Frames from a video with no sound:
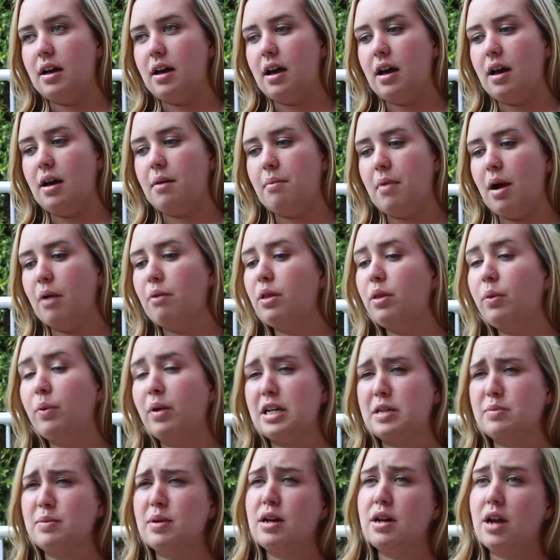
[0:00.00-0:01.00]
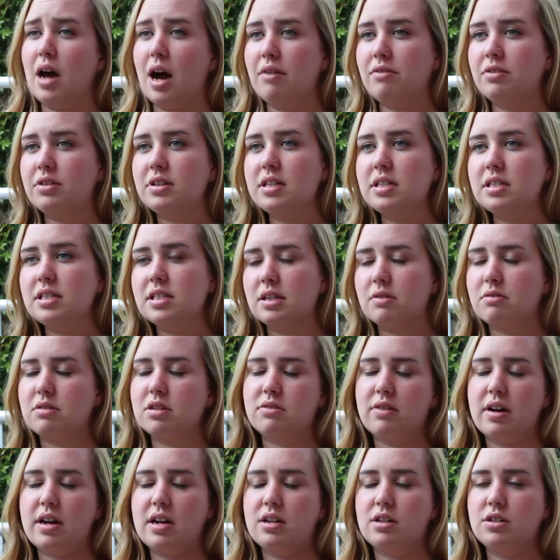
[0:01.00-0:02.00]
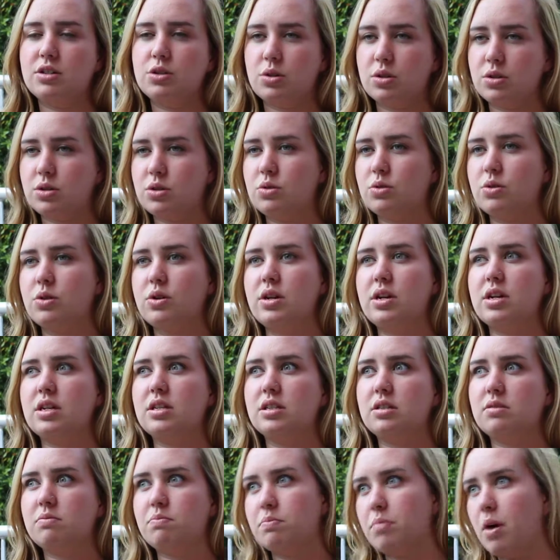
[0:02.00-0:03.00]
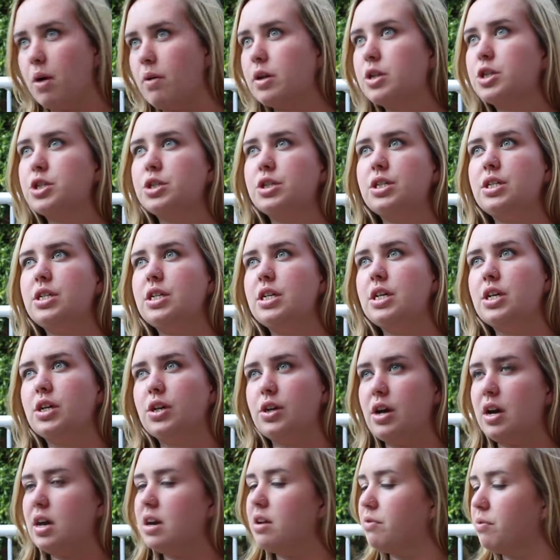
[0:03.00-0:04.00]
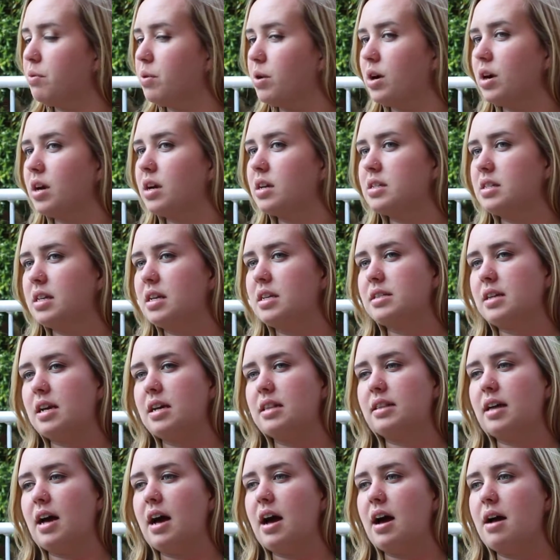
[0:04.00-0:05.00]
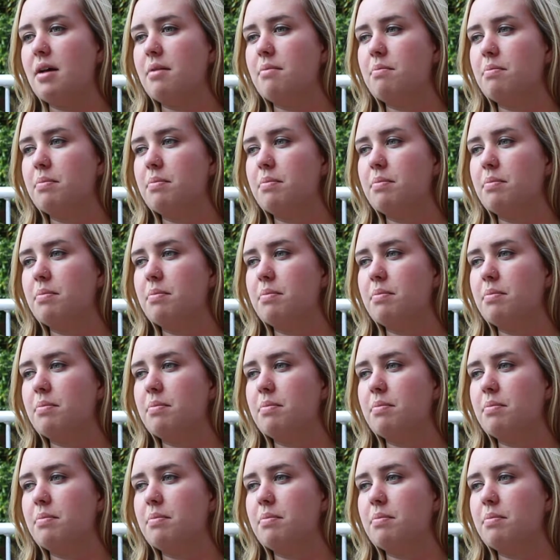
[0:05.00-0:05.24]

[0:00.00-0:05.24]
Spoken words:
I really wanted to be a novelist. I wanted to write short stories, poetry, creative works, things like that.